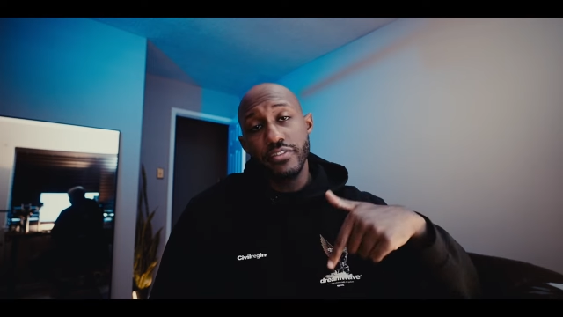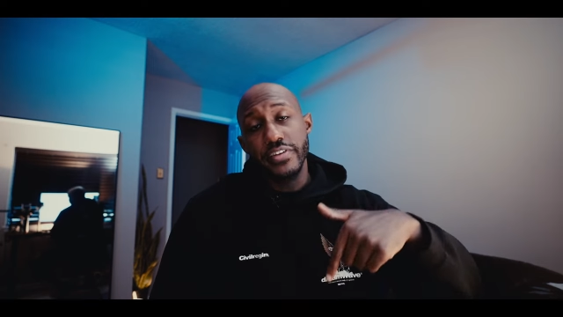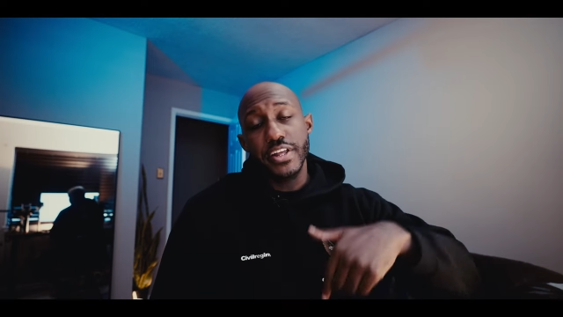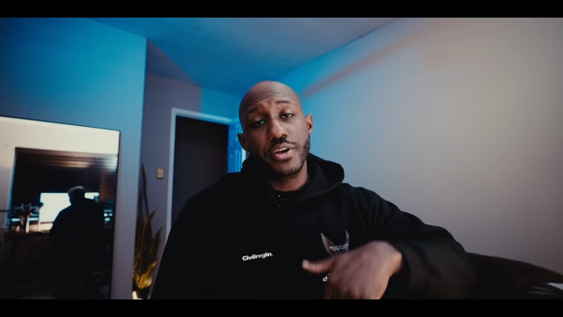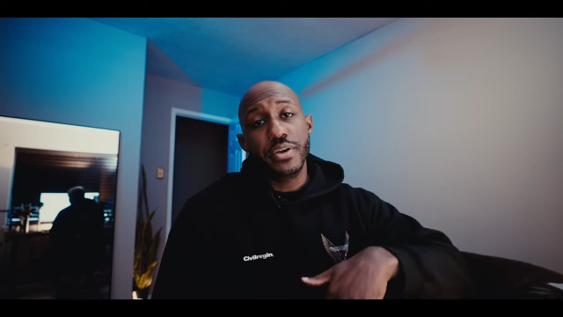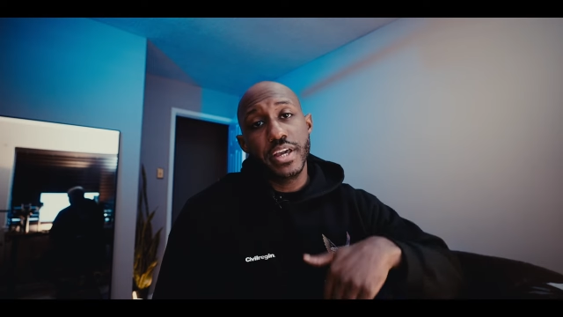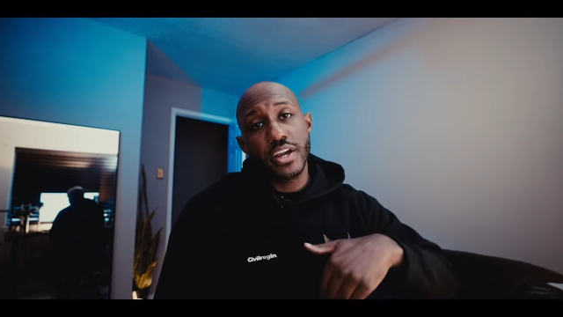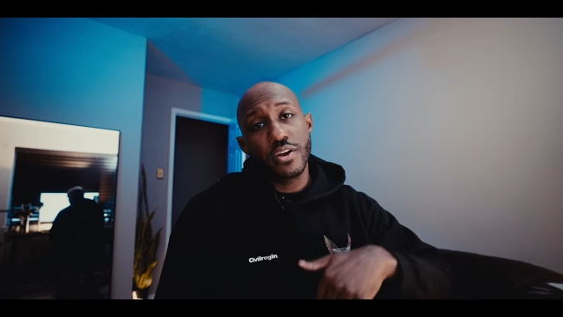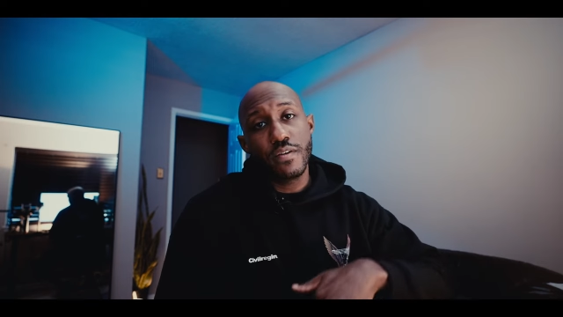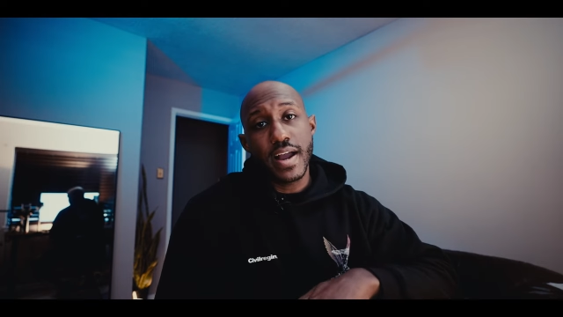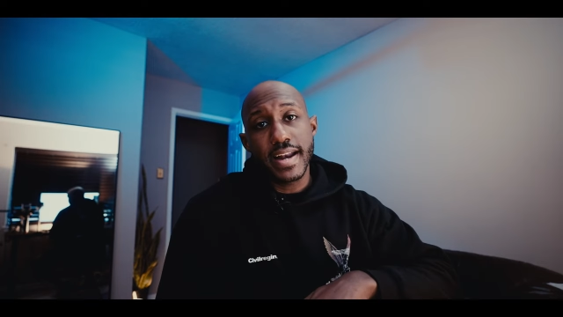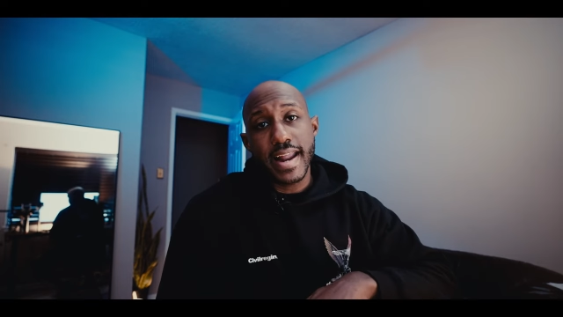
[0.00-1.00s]
video here
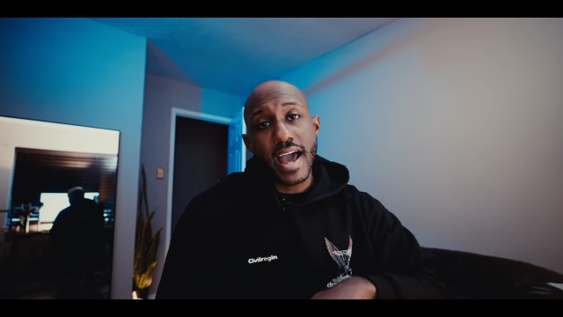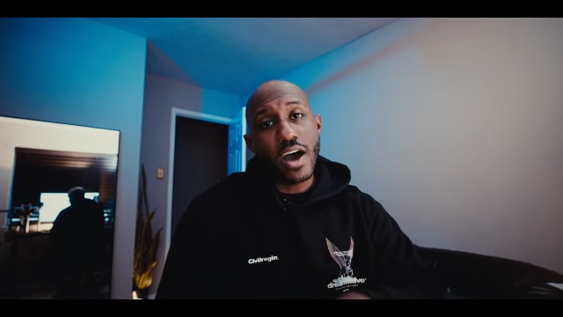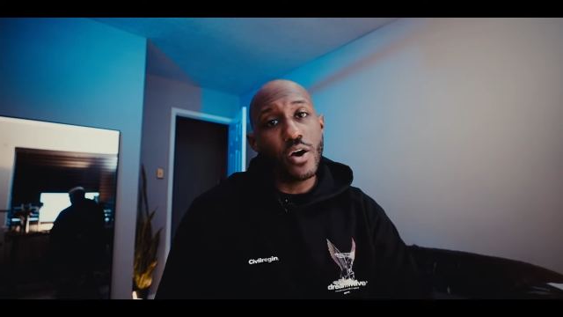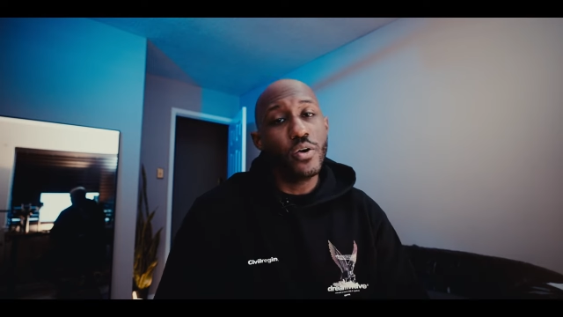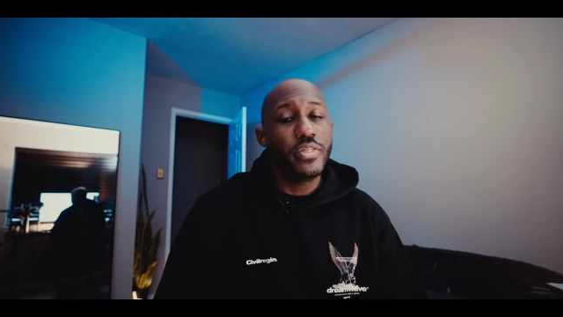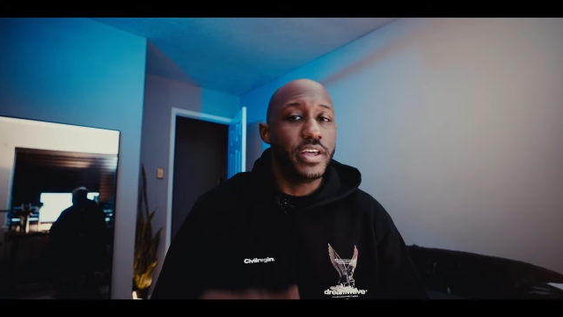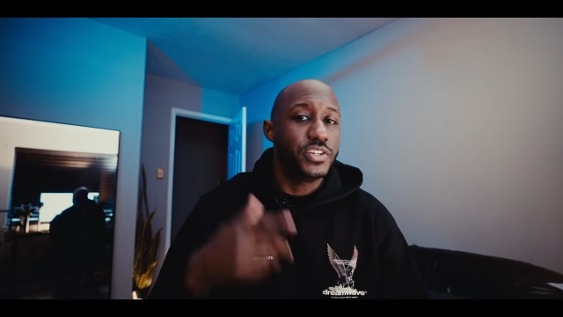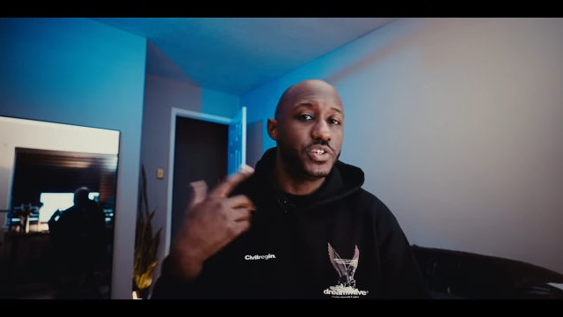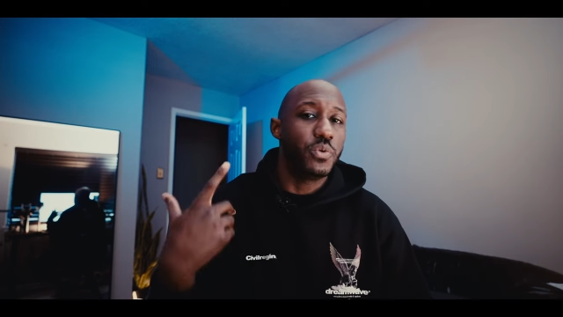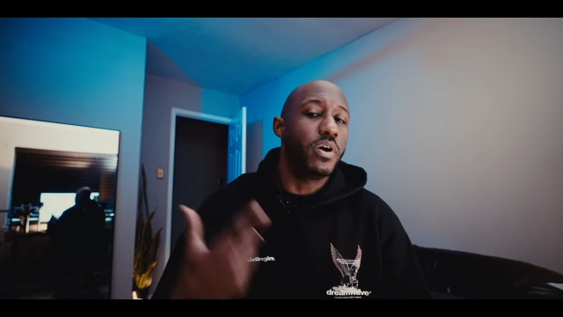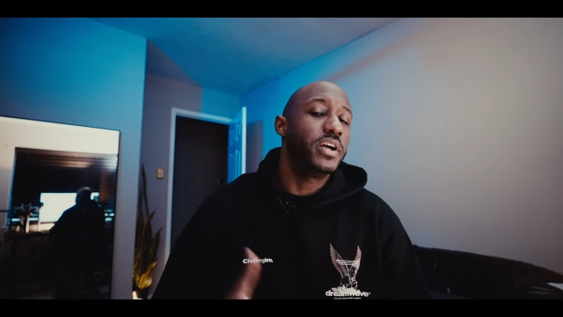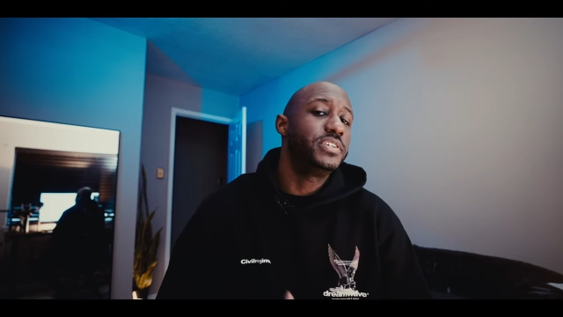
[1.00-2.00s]
right now that you're
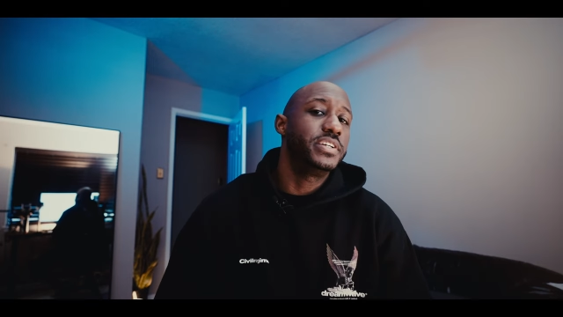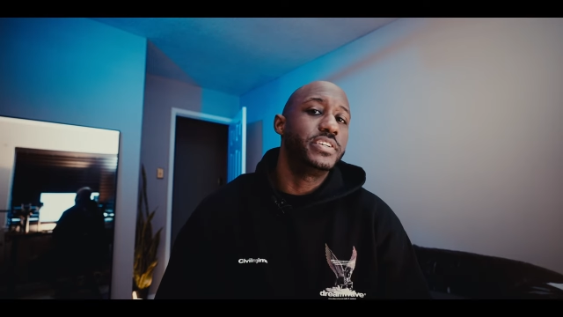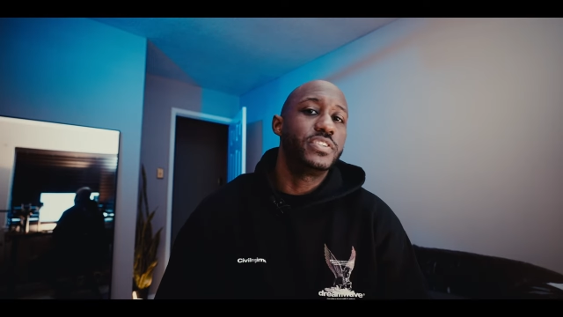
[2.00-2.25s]
watching,